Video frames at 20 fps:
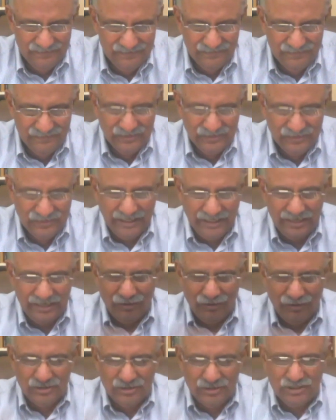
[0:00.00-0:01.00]
The Indian
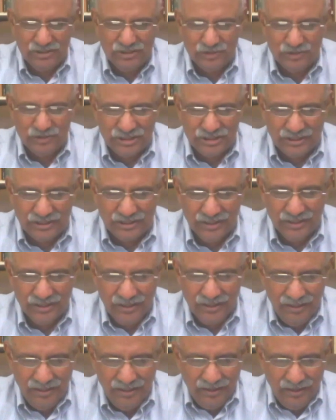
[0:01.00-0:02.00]
Constitution
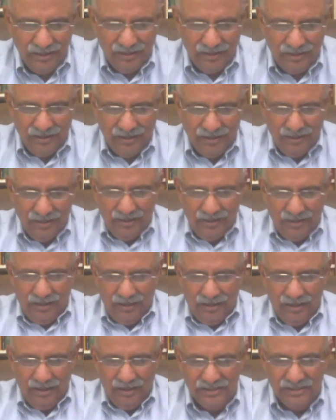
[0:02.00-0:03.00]

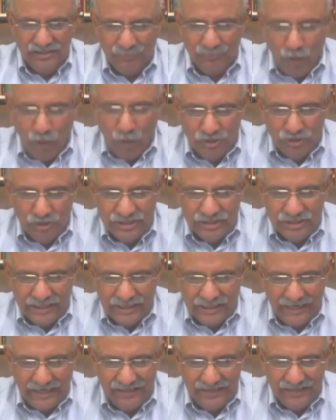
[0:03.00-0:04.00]
is the most
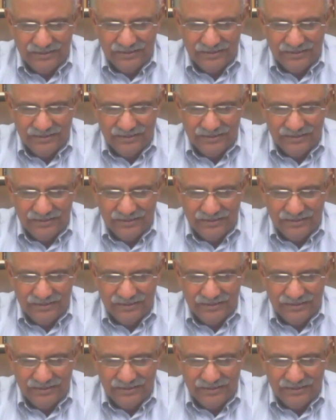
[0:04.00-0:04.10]
detailed